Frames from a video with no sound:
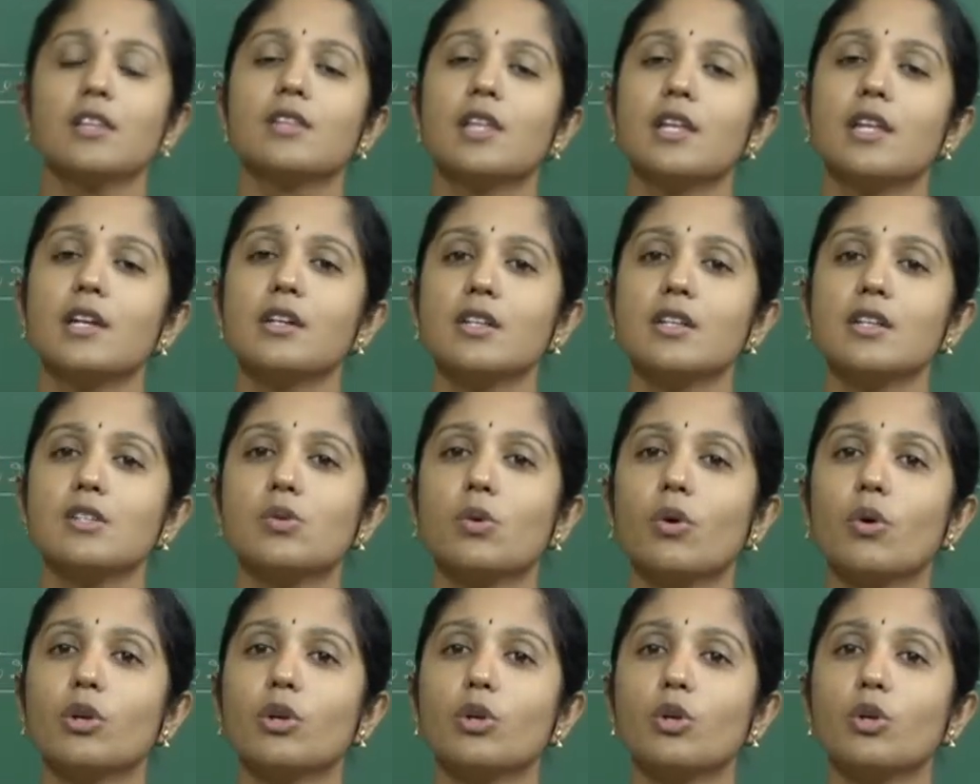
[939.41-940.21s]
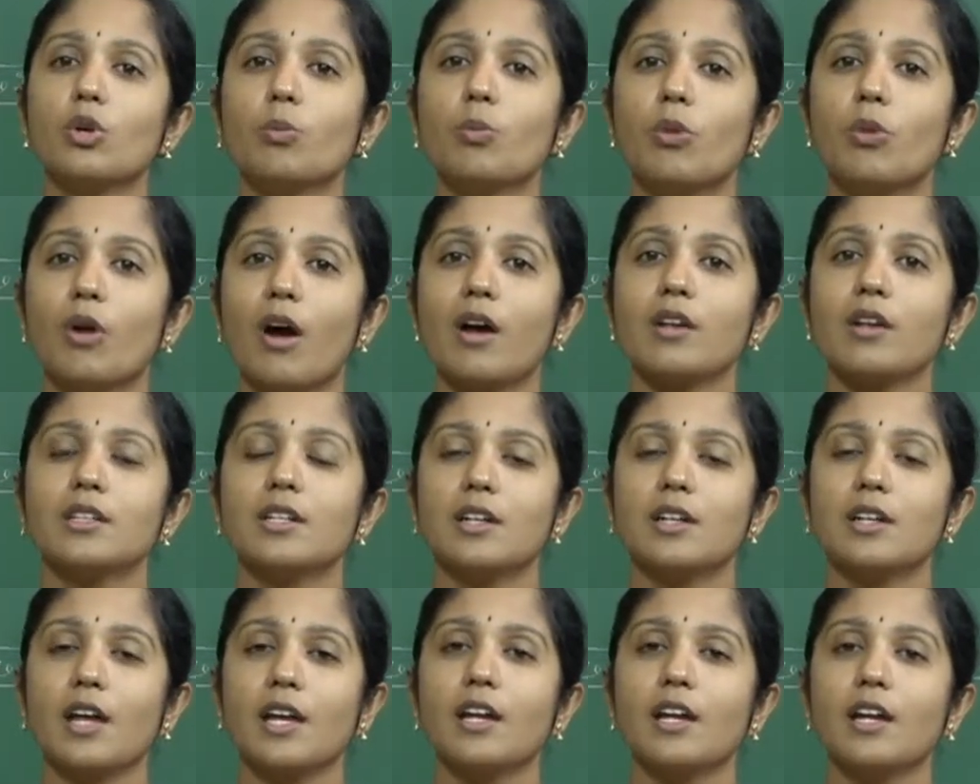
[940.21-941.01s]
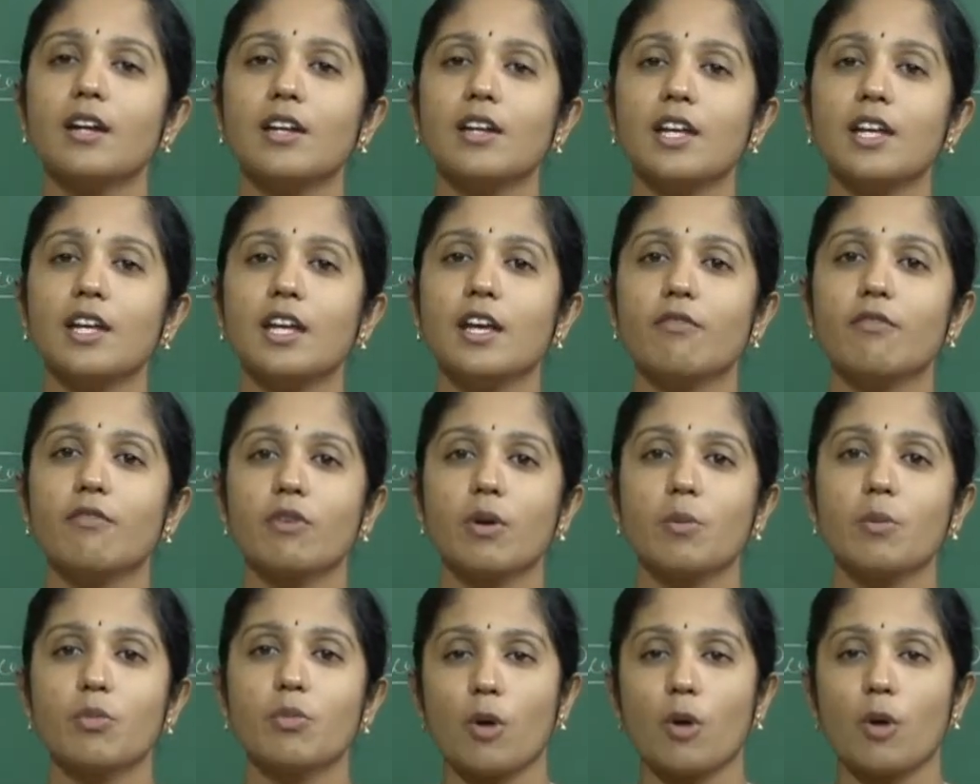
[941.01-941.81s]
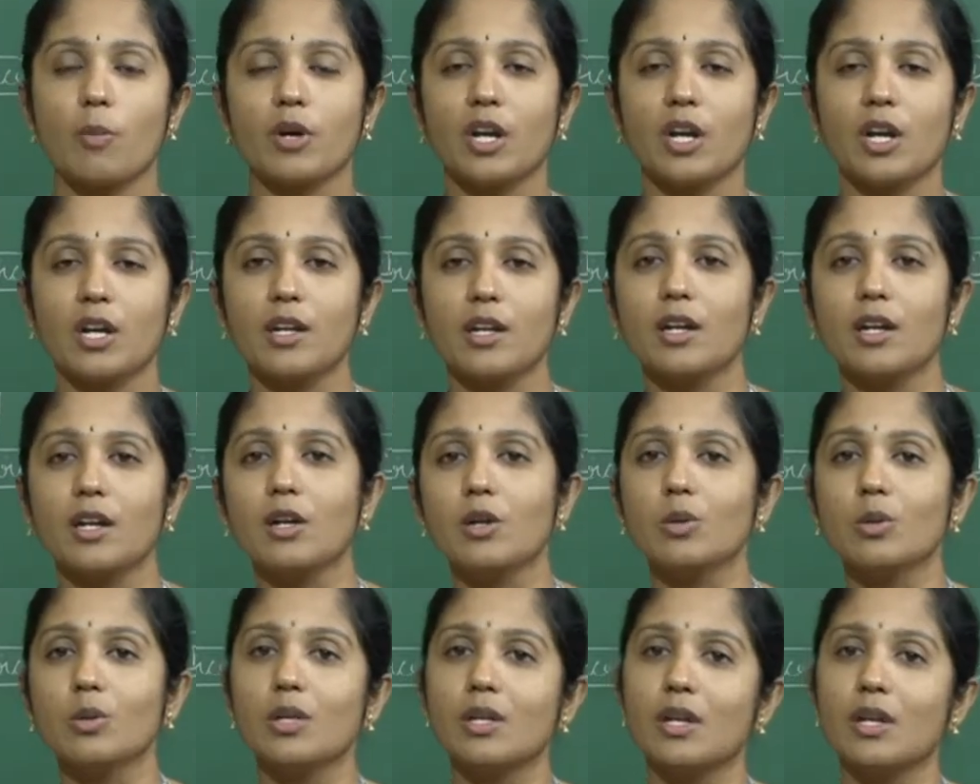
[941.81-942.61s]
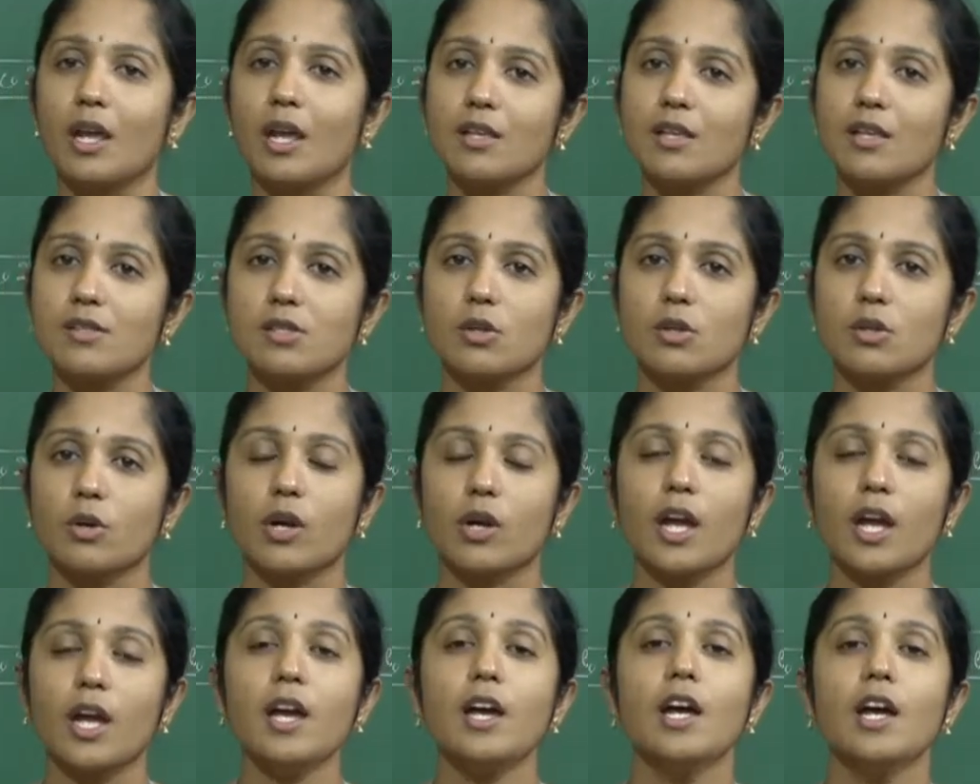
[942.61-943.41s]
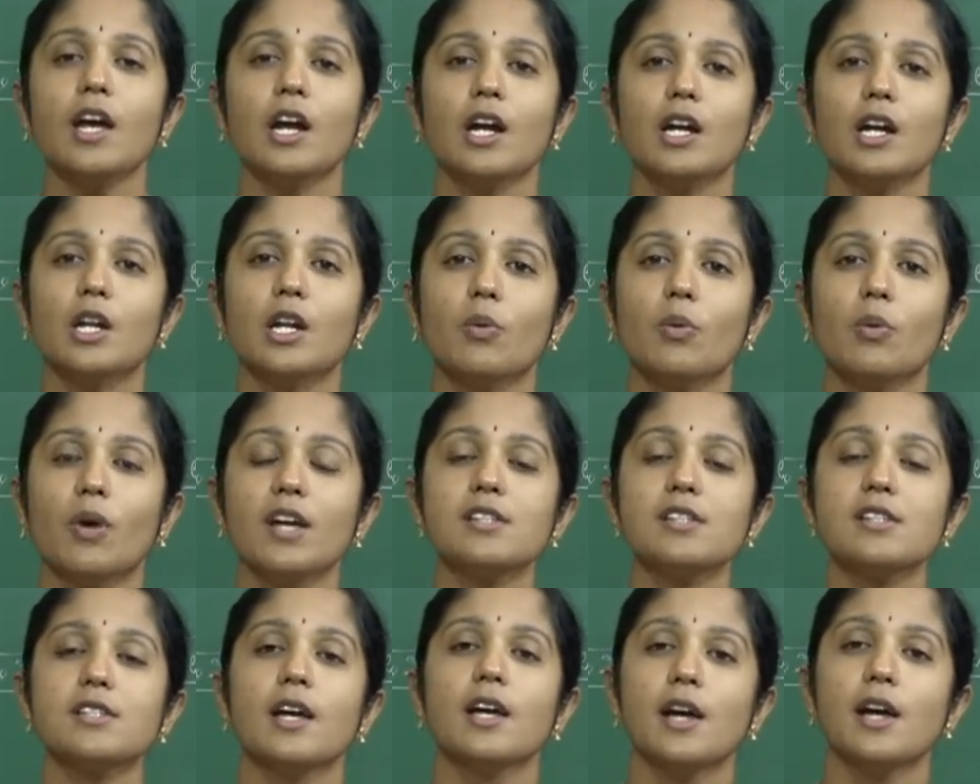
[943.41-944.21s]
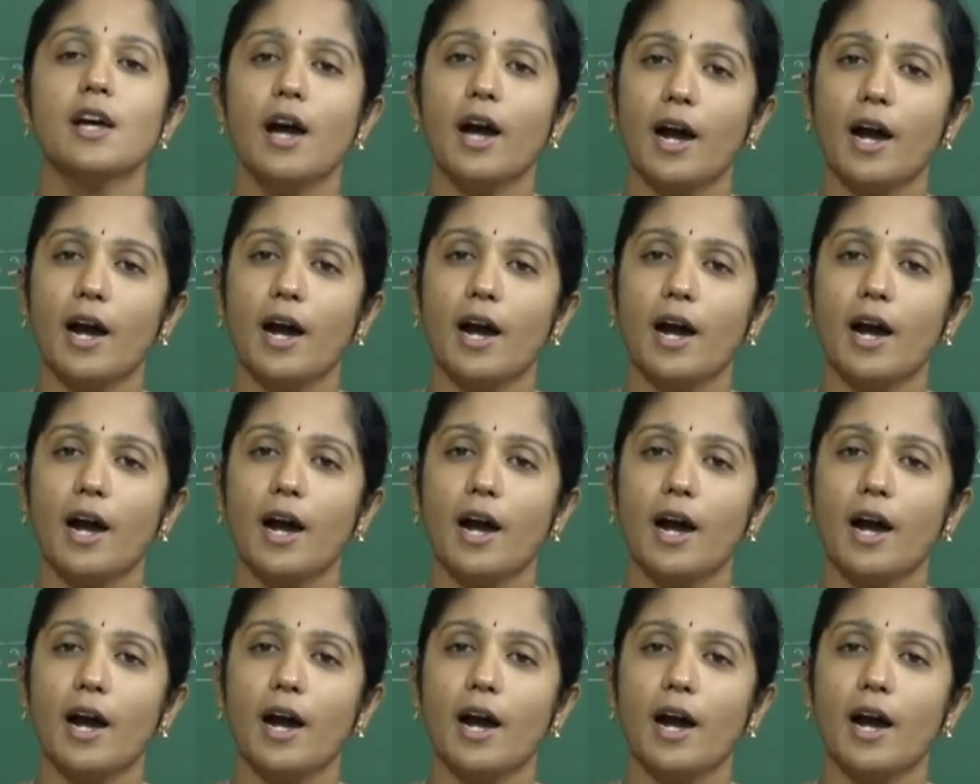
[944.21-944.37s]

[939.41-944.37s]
then it is going to block that INTA from propagating it to the next, okay, device,